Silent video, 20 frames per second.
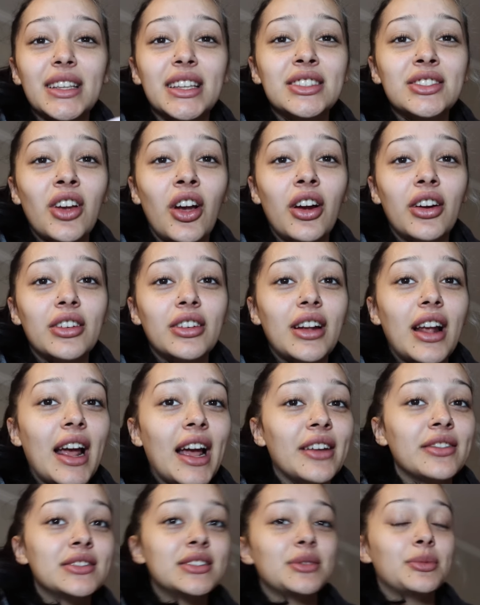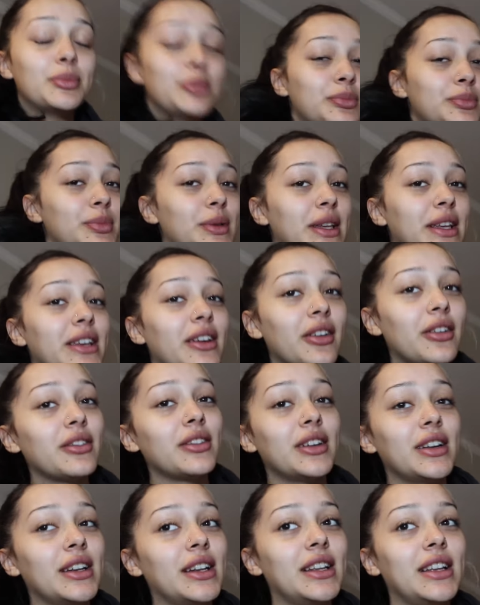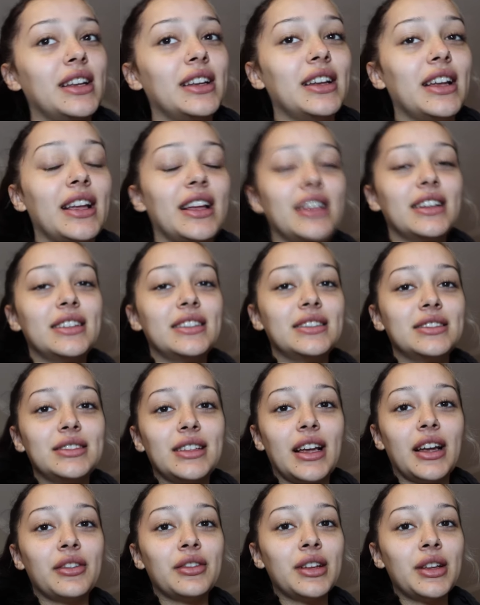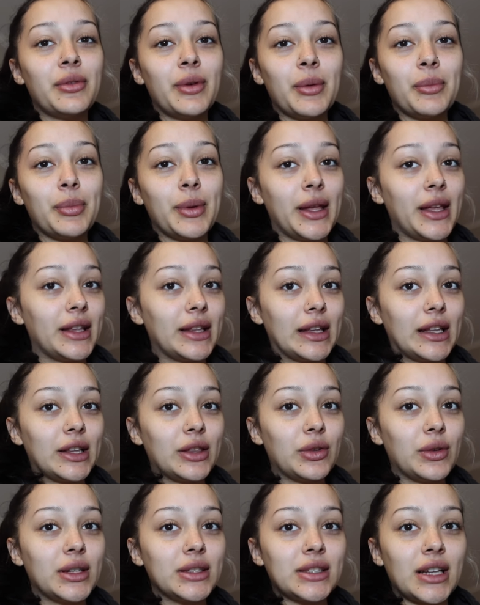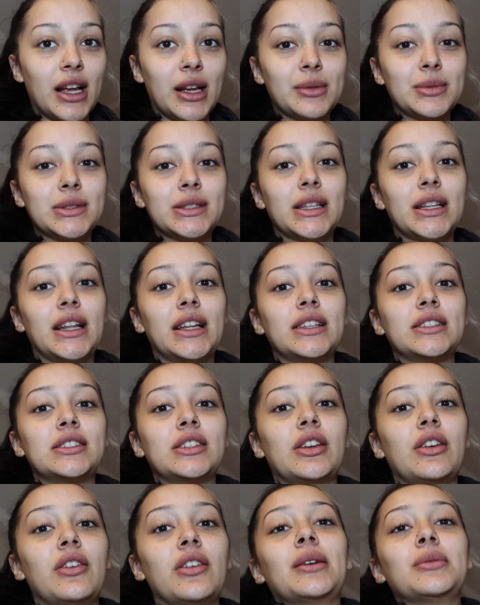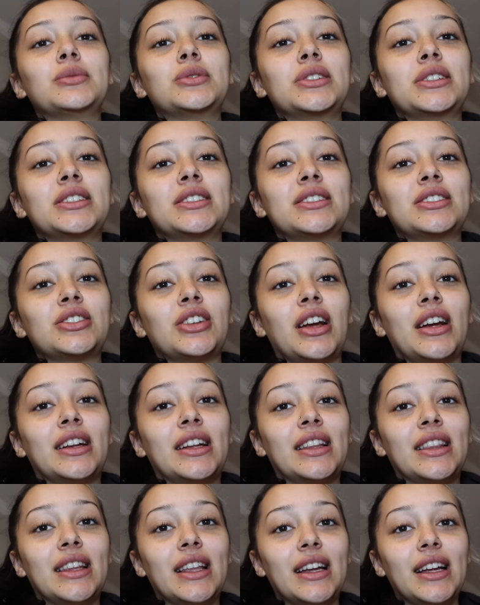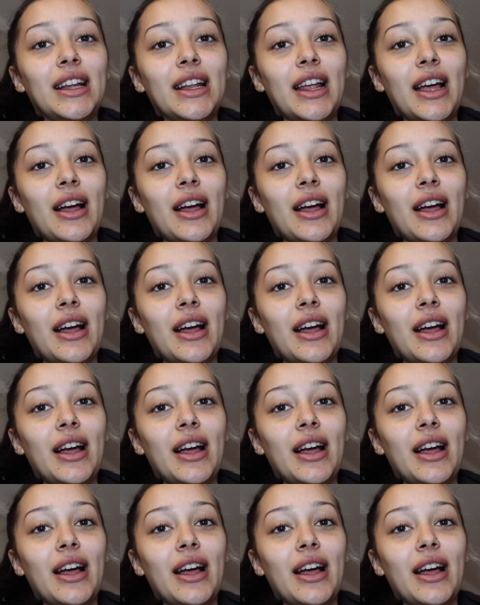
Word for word: It's hard. I have to pee already. And I already went pee like three times today. So I'm just trying to thug it